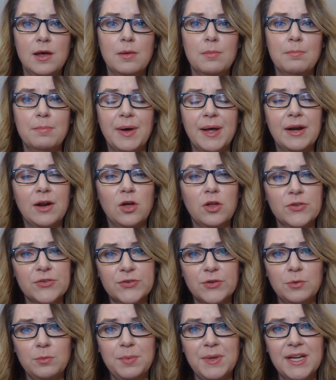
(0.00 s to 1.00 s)
but
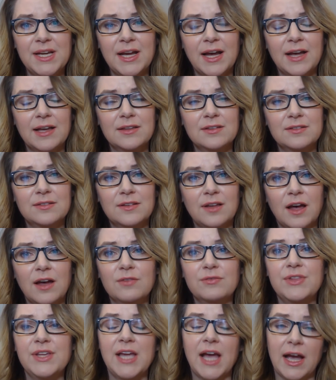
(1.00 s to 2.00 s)
also because
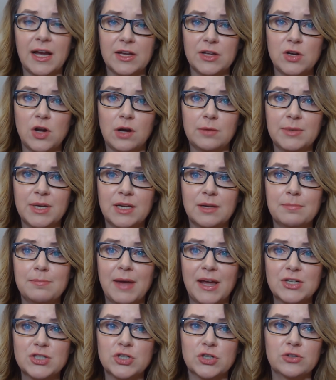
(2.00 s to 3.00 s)
of the economic
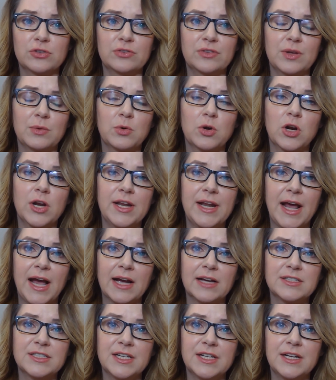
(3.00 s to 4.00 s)
measures that were
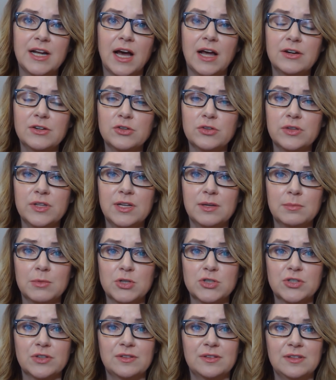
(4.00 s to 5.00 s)
enacted under the
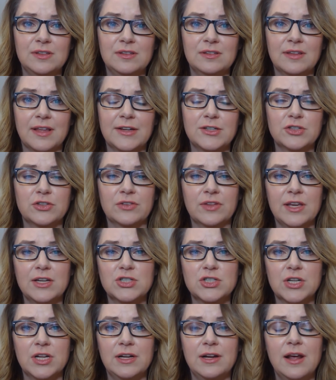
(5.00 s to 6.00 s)
emergencies
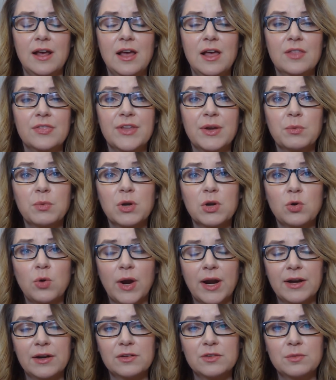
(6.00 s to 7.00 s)
legislation that
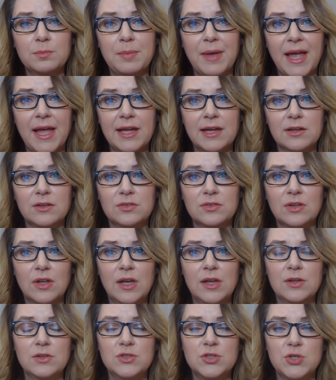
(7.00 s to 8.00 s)
requires banks
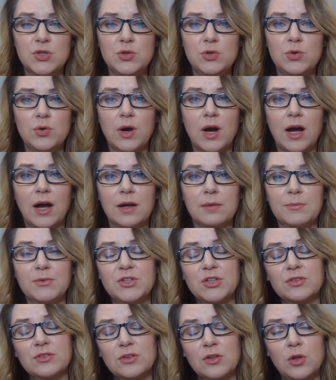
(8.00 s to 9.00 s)
to
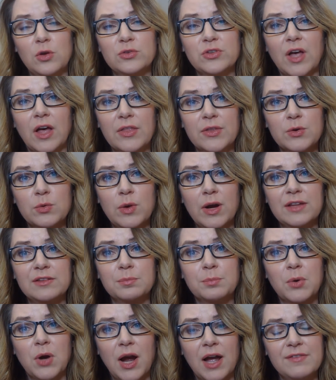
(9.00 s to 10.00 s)
disclose otherwise
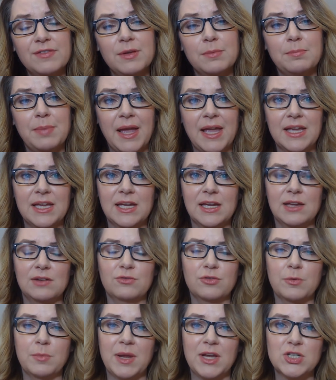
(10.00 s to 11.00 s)
private banking
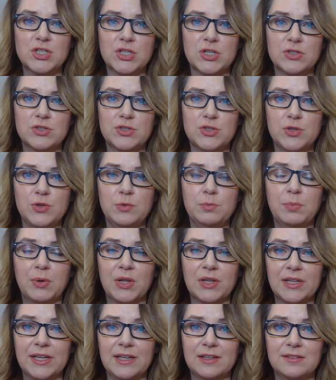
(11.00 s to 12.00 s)
information to
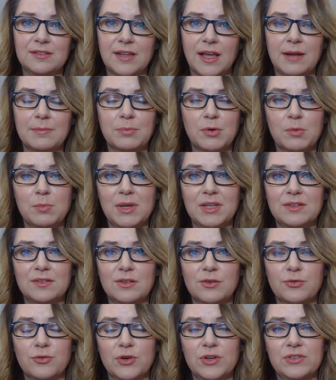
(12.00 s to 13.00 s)
police and permits
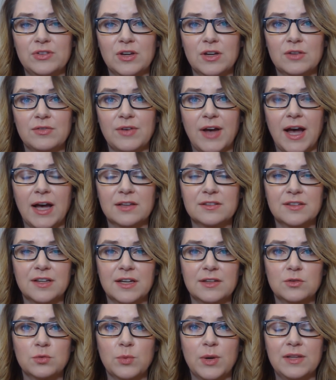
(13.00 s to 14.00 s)
the freezing of
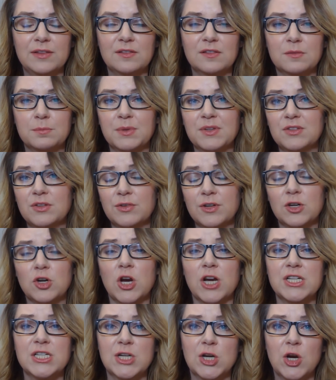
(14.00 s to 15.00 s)
assets when specific
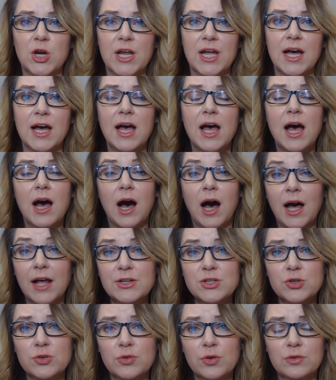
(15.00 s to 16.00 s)
criteria
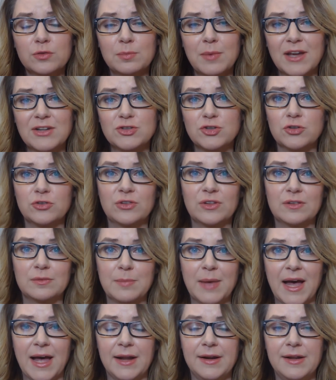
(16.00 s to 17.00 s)
under those measures is
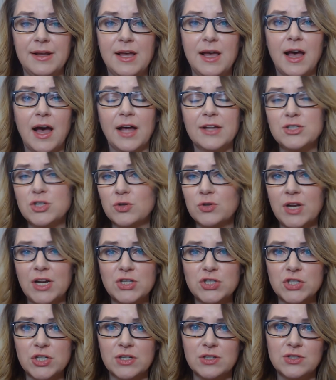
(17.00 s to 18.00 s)
met. A
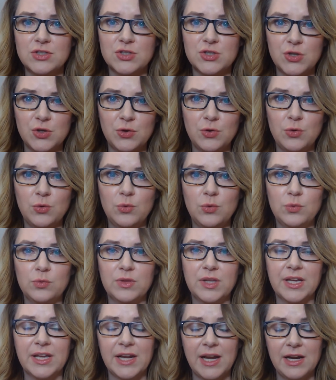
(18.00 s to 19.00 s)
donation to
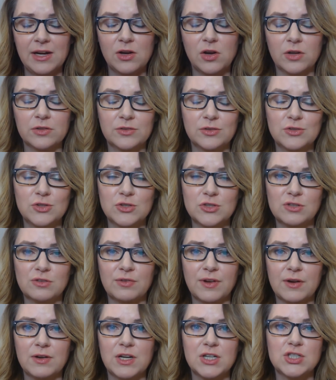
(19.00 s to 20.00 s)
the Canadian Constitution
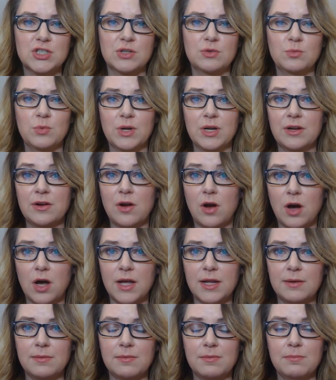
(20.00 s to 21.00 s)
Foundation would
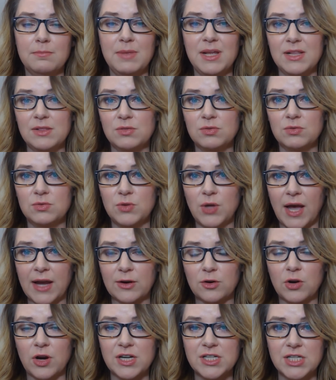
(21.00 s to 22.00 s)
not meet
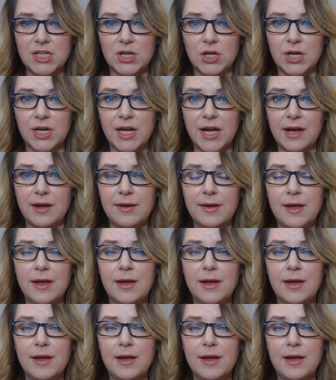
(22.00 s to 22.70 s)
that criteria.